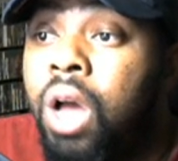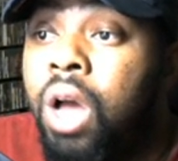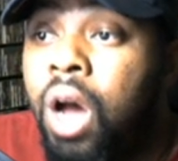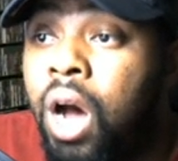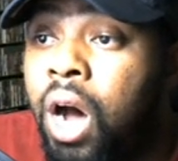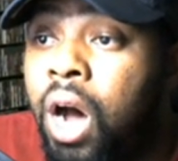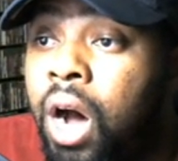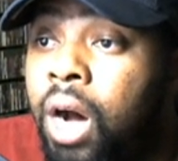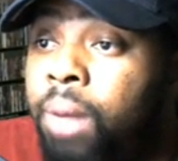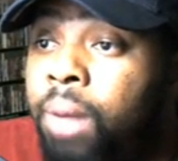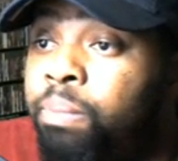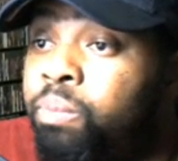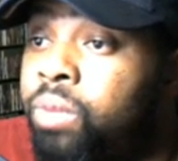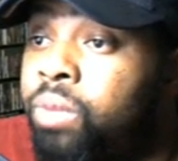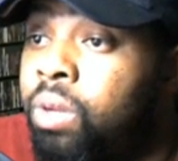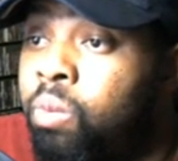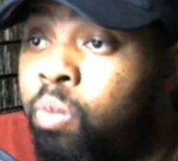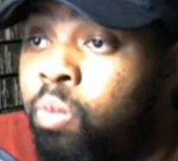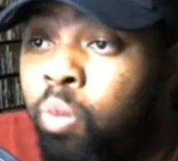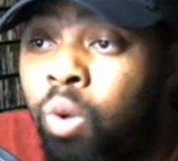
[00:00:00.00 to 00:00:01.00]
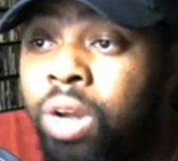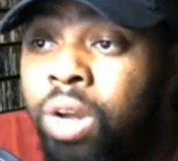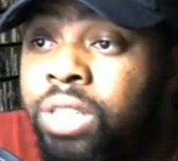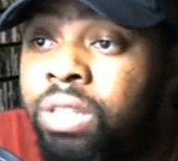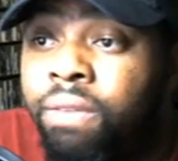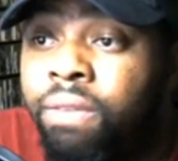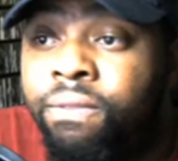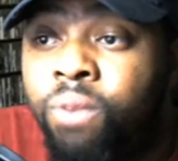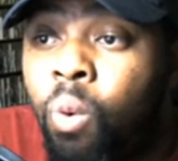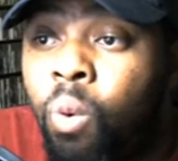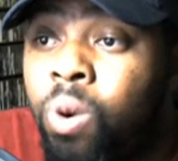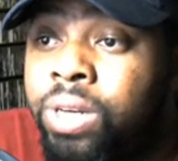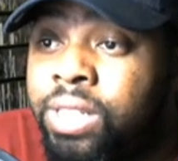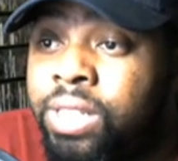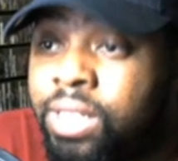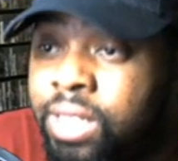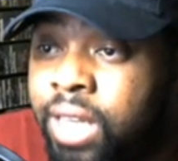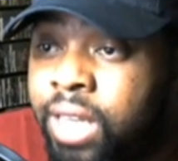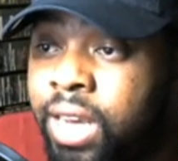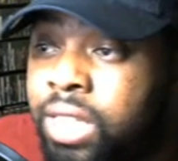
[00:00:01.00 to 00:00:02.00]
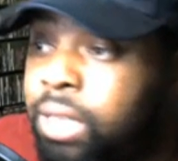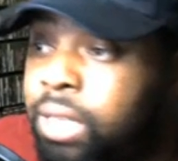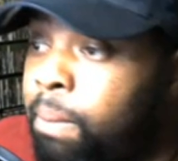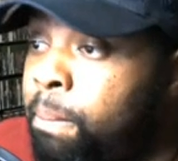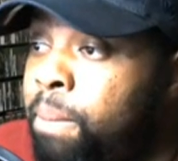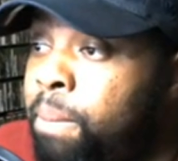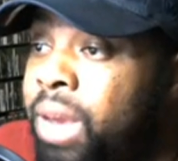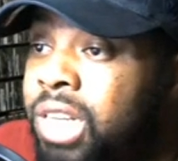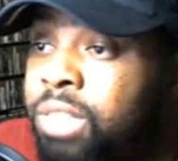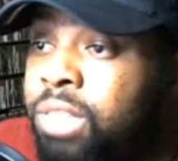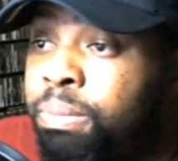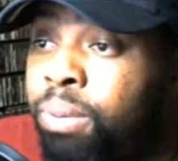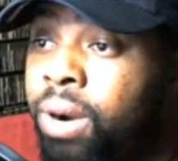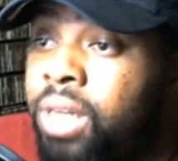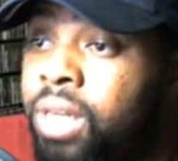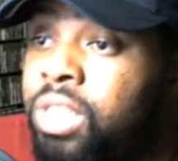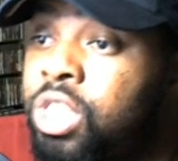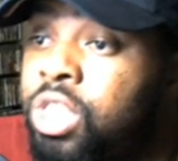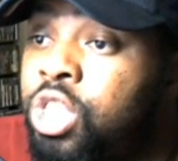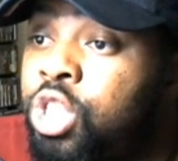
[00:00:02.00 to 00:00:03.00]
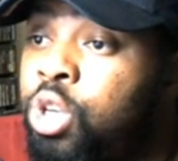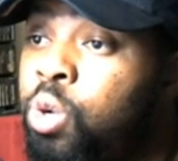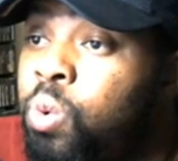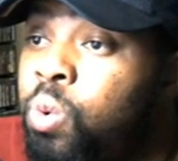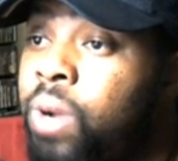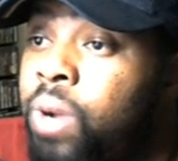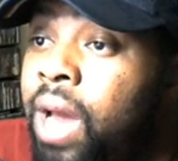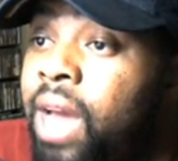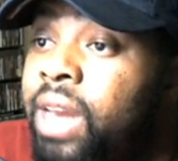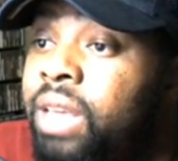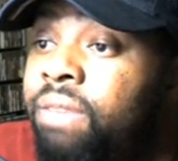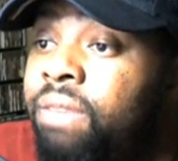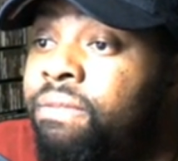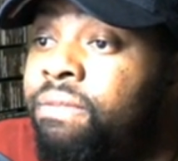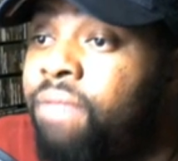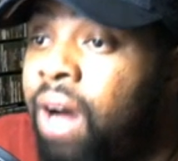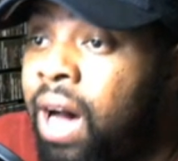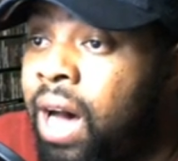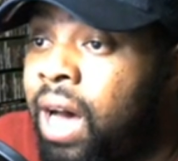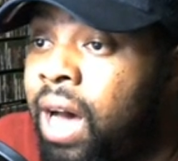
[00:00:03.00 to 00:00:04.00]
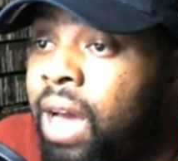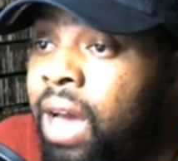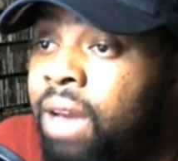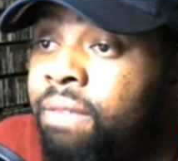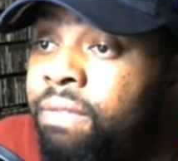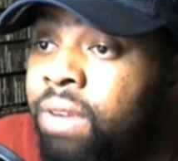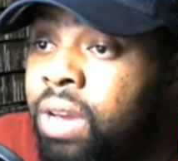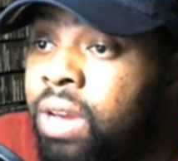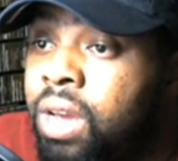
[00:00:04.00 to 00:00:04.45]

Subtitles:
Runs a 4.6, bench press 295.